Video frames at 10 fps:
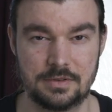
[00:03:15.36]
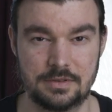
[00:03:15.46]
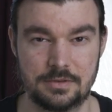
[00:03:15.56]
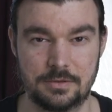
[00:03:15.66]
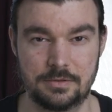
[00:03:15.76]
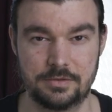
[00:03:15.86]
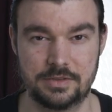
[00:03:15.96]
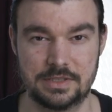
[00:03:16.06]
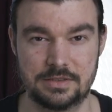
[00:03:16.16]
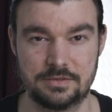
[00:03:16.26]
I don't know
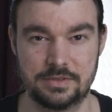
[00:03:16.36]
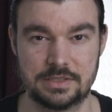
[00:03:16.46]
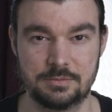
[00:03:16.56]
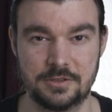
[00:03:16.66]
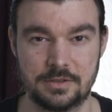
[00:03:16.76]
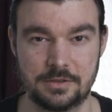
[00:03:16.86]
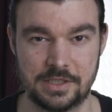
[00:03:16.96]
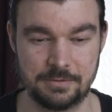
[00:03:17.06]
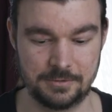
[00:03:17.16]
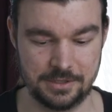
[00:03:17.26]
if this is visible on
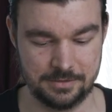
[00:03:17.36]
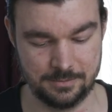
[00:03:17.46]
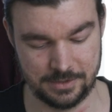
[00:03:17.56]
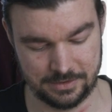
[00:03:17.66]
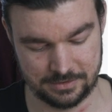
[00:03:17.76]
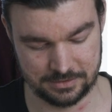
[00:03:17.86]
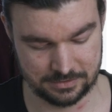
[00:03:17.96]
camera, but